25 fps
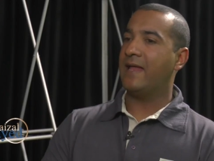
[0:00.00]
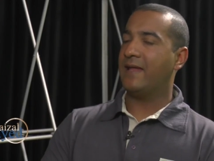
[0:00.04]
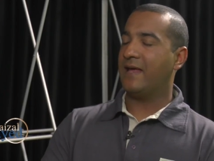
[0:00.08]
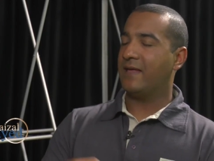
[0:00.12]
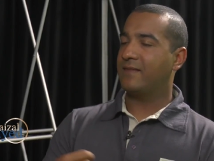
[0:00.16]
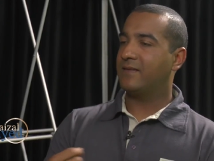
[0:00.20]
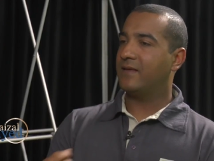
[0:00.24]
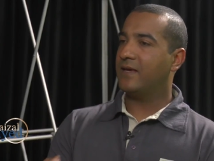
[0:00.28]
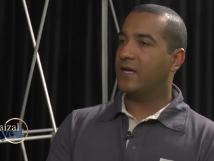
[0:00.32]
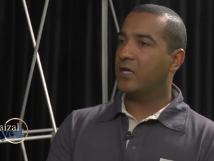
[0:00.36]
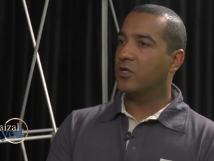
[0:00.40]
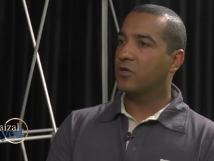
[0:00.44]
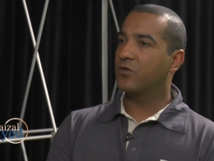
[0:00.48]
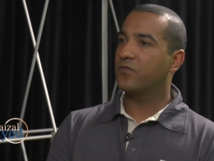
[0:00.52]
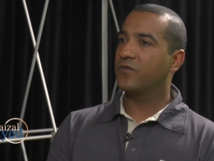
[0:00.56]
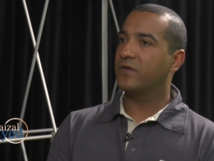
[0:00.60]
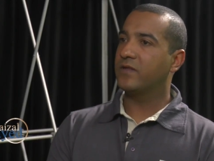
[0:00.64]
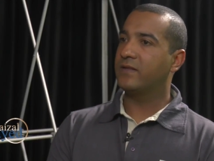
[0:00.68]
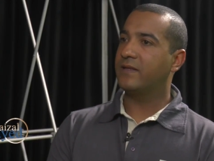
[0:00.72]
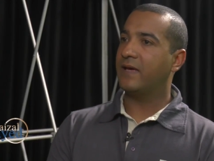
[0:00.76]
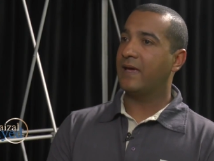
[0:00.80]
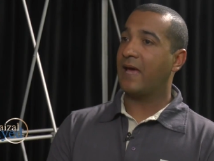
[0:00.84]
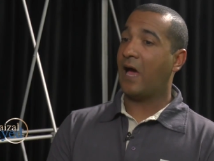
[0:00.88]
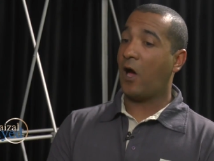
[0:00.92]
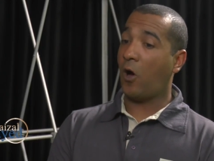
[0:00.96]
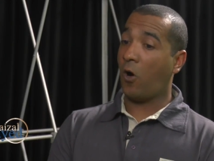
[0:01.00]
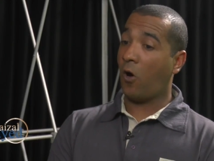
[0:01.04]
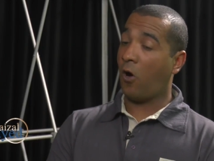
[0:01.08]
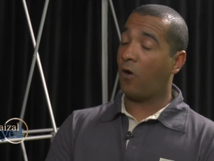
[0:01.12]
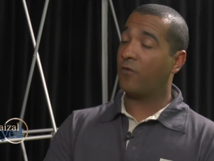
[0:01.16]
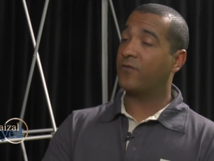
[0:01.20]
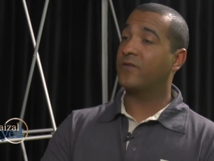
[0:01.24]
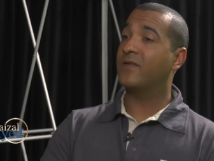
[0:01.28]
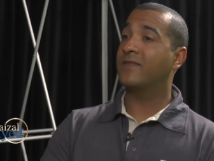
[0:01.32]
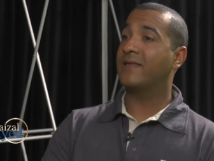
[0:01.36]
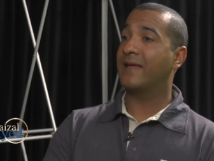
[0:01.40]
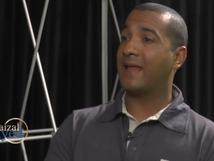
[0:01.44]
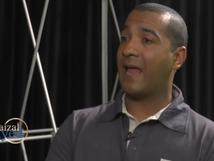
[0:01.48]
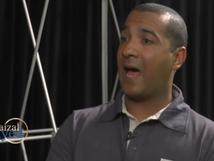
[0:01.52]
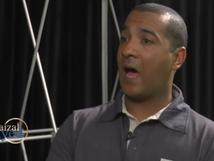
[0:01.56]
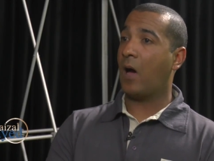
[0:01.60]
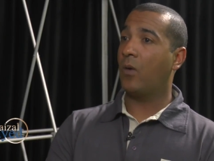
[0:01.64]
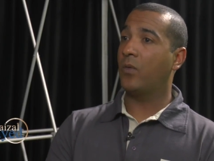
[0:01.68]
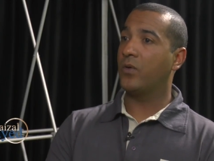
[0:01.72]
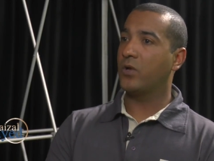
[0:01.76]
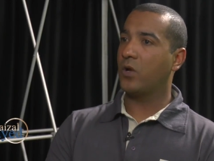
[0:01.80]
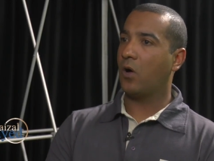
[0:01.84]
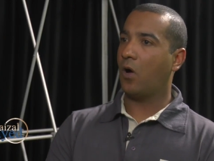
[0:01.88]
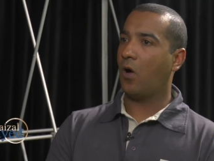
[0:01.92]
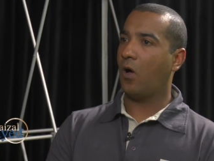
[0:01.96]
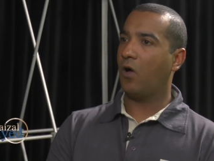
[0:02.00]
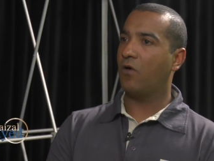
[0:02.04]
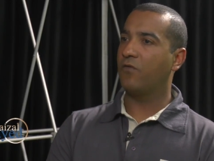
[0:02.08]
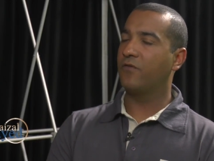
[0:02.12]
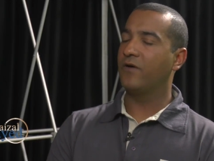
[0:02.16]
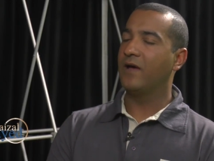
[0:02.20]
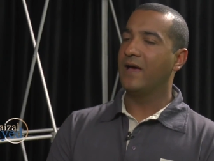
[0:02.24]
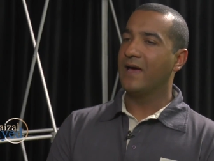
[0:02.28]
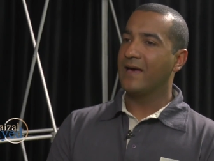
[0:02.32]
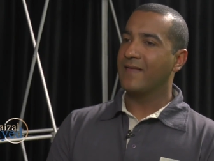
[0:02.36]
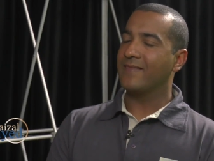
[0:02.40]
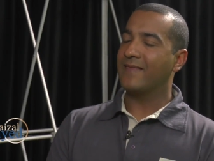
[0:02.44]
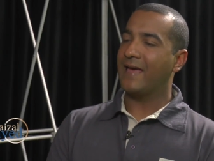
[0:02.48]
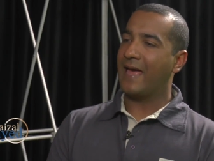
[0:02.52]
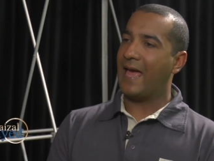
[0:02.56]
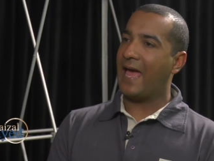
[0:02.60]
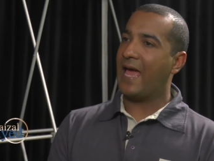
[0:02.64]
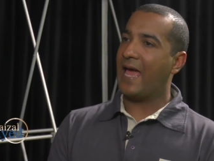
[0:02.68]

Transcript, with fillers: and at the end of the day, after that hour and a half, they